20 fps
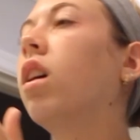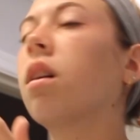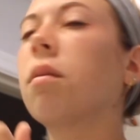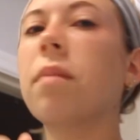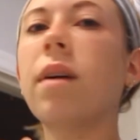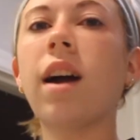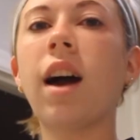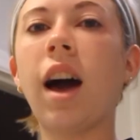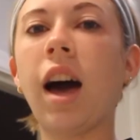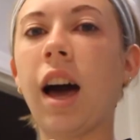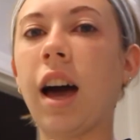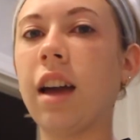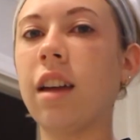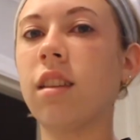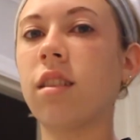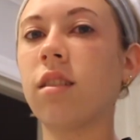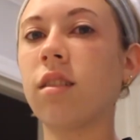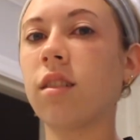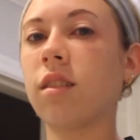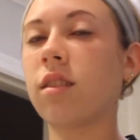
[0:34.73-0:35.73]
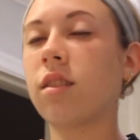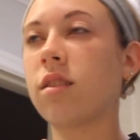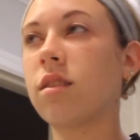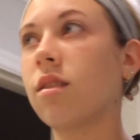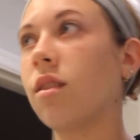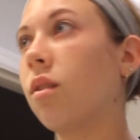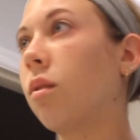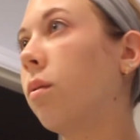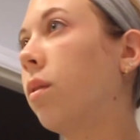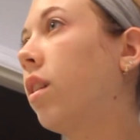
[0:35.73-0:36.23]
My eyes look
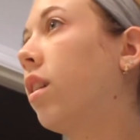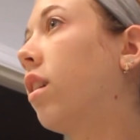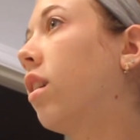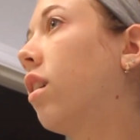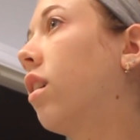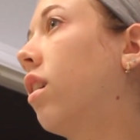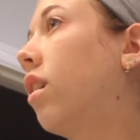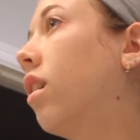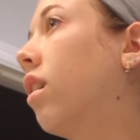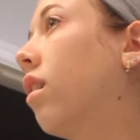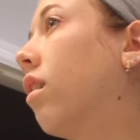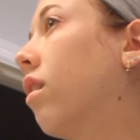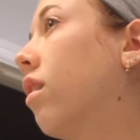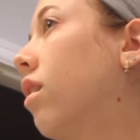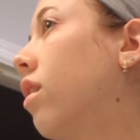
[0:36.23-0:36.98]
so weird right now.